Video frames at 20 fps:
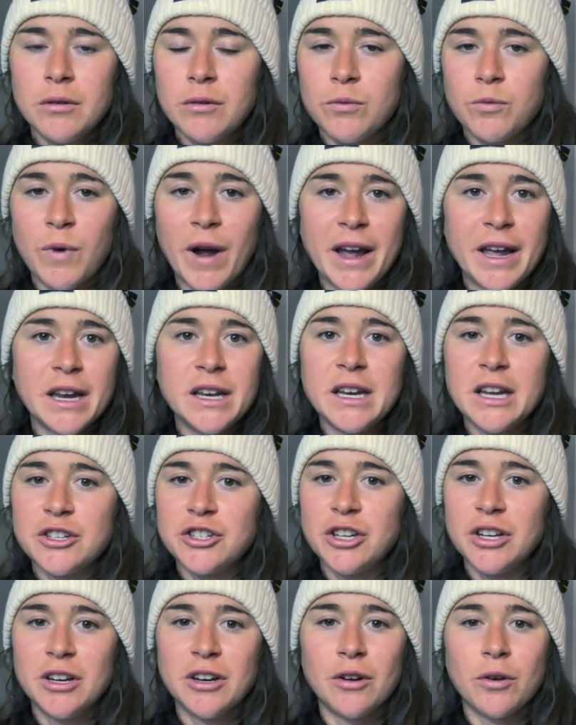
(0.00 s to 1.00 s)

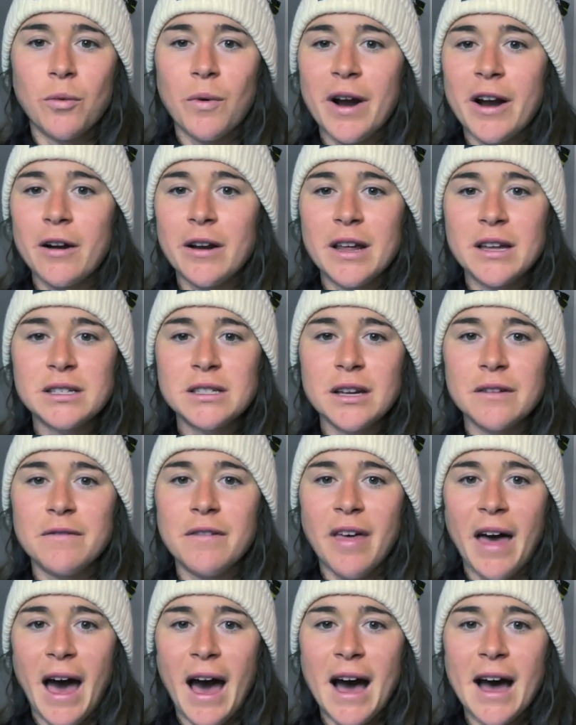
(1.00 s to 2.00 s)
recognition and awareness
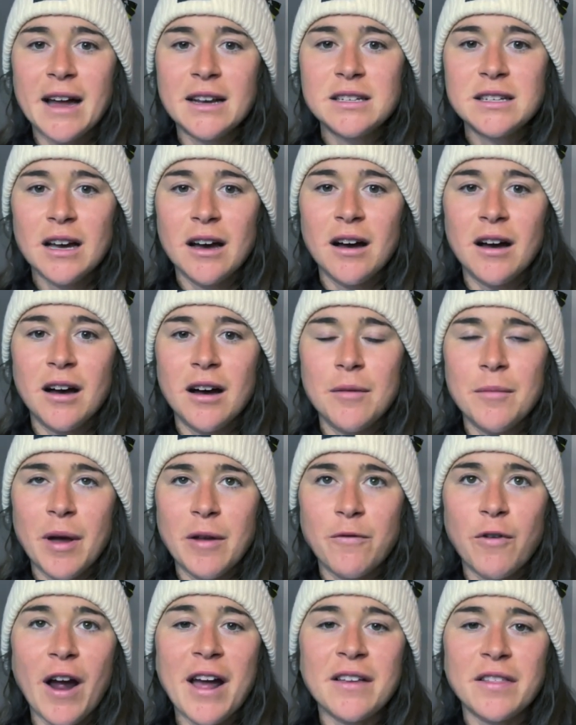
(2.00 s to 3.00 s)
of that um,
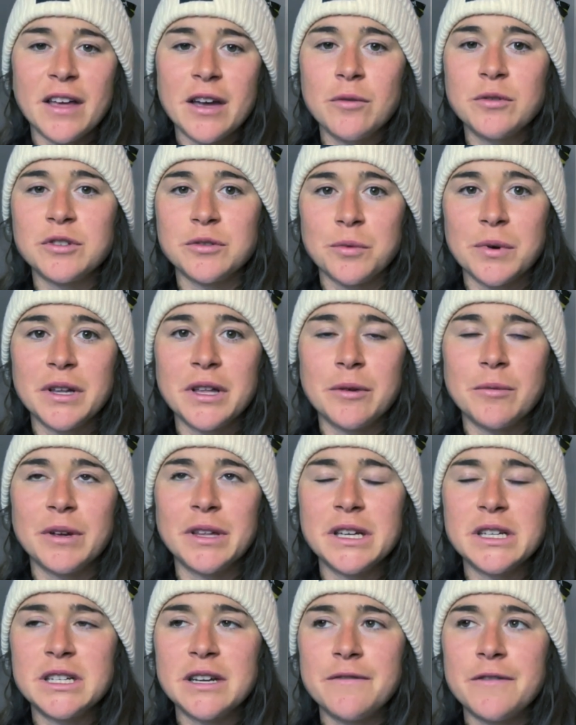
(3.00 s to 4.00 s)
and frankly it was really
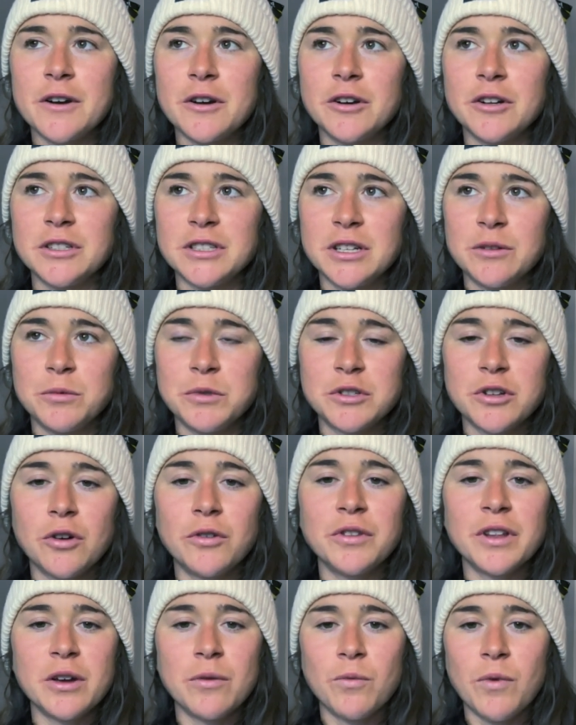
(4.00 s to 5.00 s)
really difficult it was
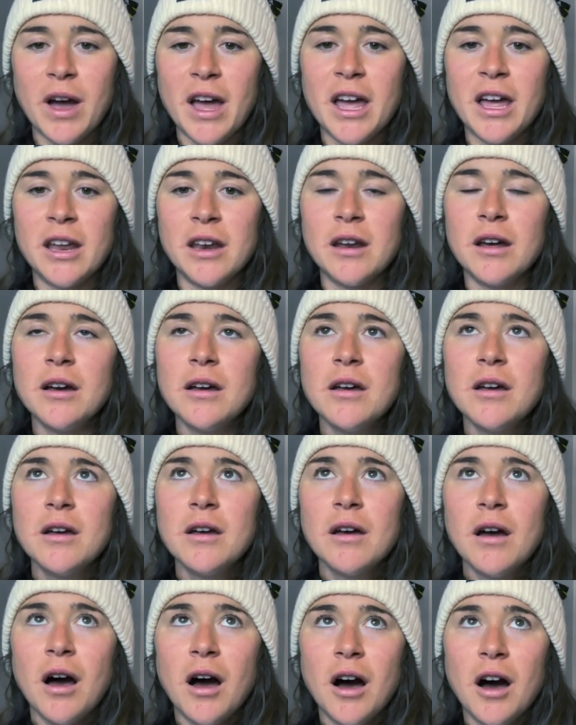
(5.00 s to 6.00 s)
only when
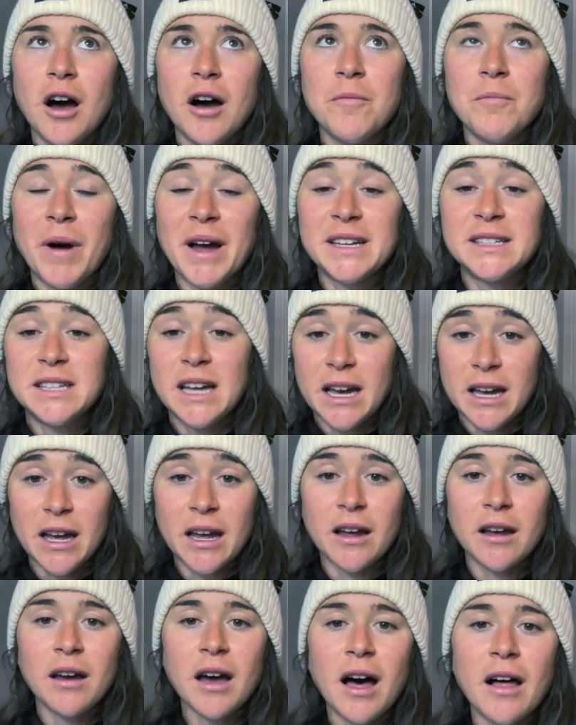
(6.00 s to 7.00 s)
um, my
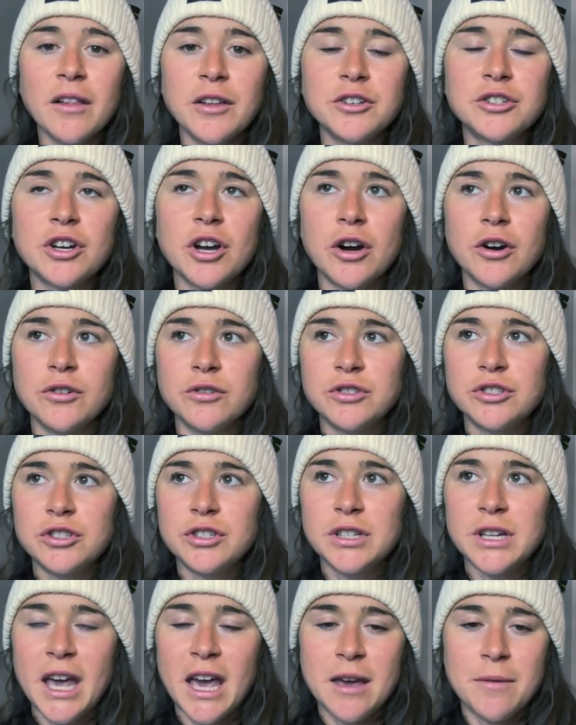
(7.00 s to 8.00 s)
second college coach
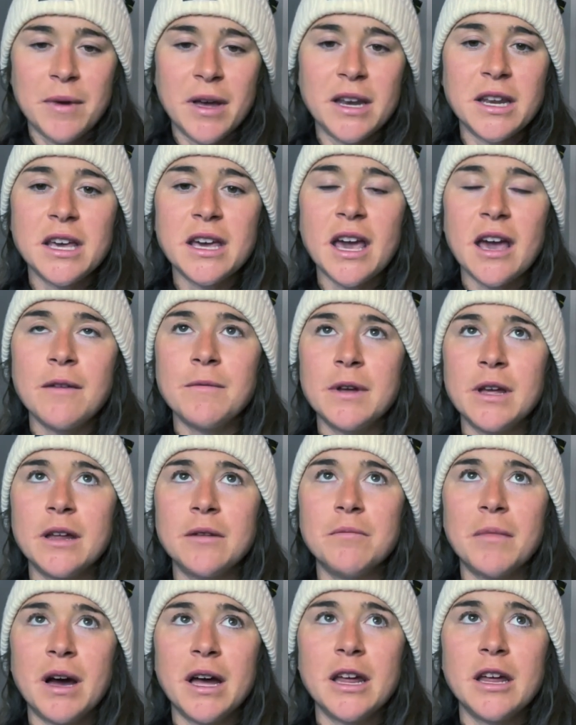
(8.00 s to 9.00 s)
came in he came
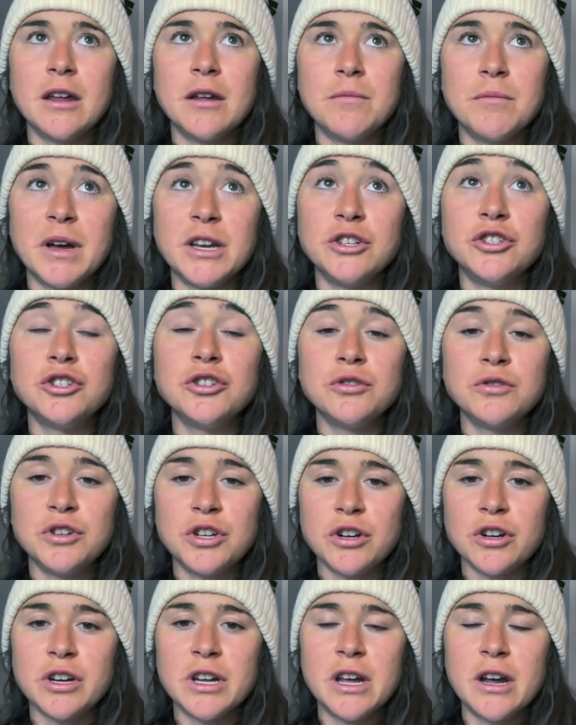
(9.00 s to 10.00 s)
in my my
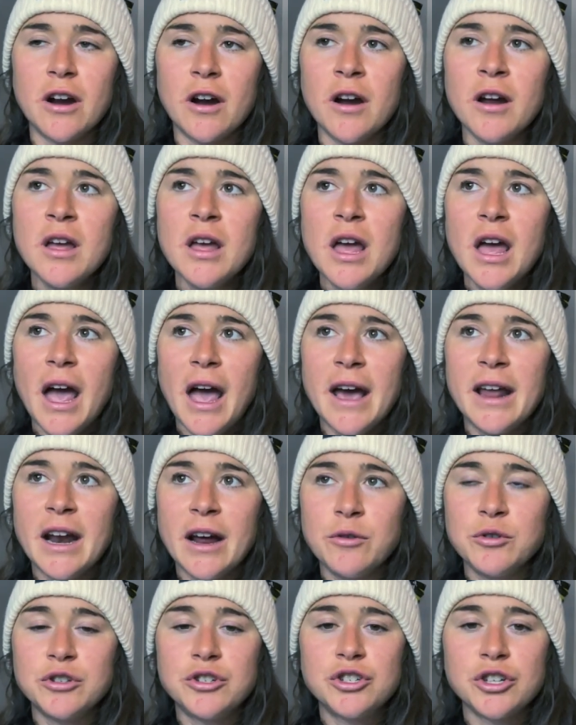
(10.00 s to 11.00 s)
junior year
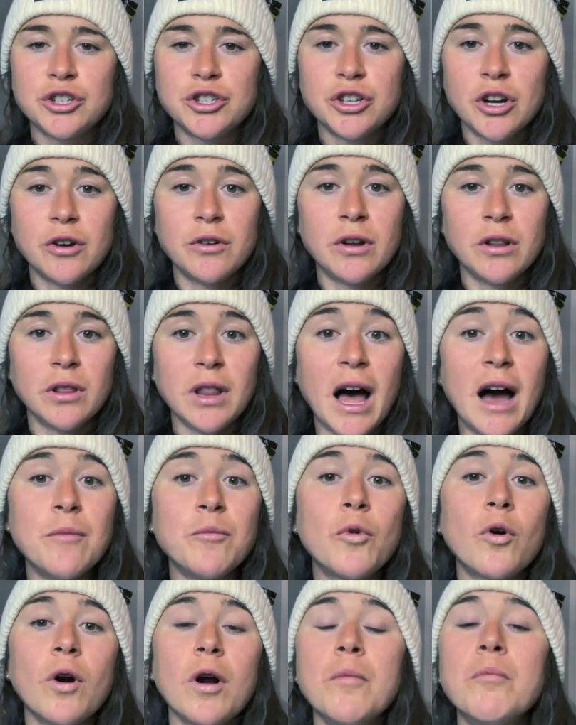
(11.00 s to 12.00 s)
and i was just shown a
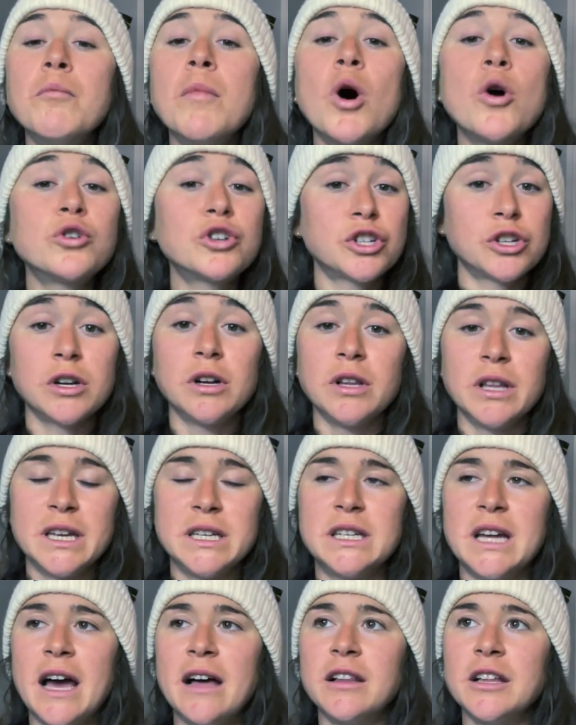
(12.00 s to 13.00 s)
lot more emotional
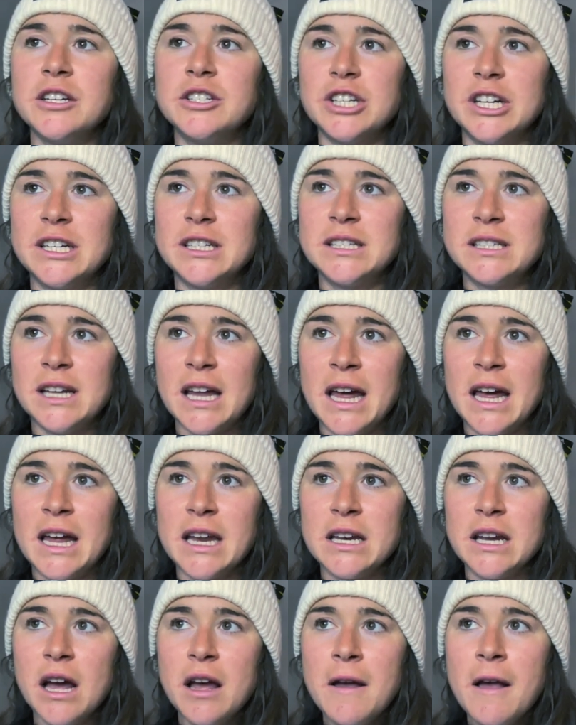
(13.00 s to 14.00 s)
intelligence
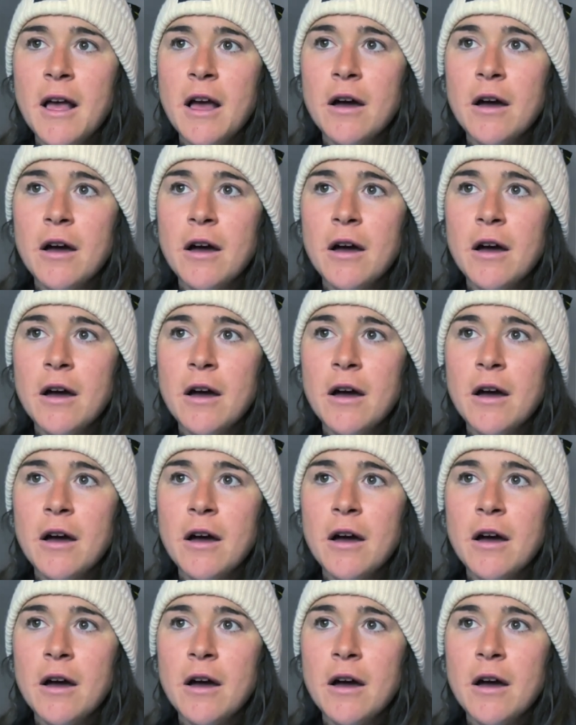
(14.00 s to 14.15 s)
and